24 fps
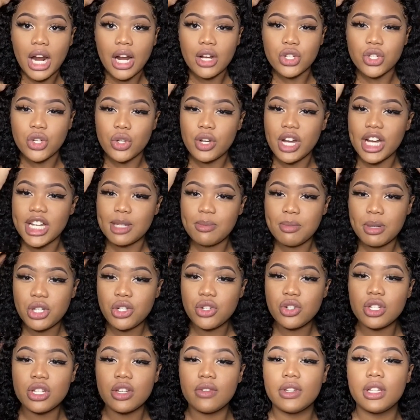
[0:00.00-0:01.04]
I'll show you guys
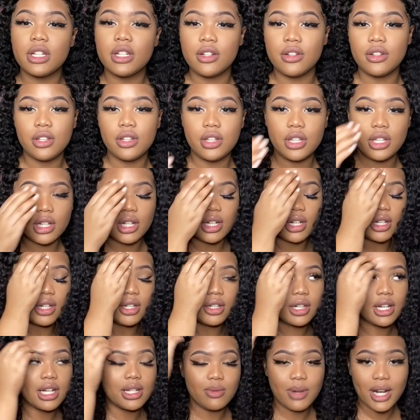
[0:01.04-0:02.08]
pictures of
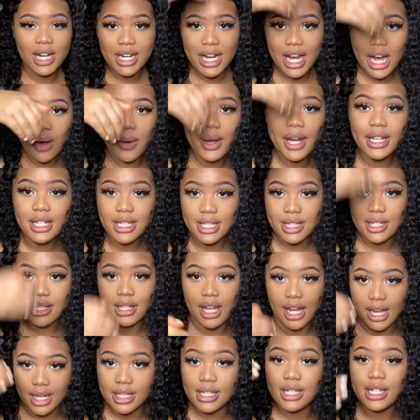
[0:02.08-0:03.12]
because right now
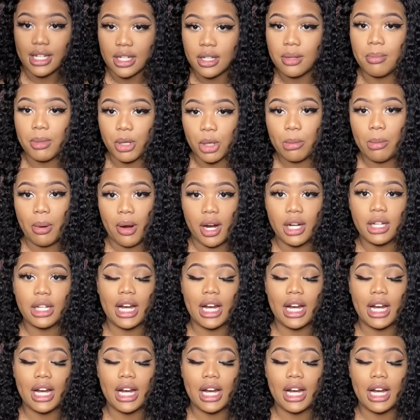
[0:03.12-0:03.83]
it's in a middle part.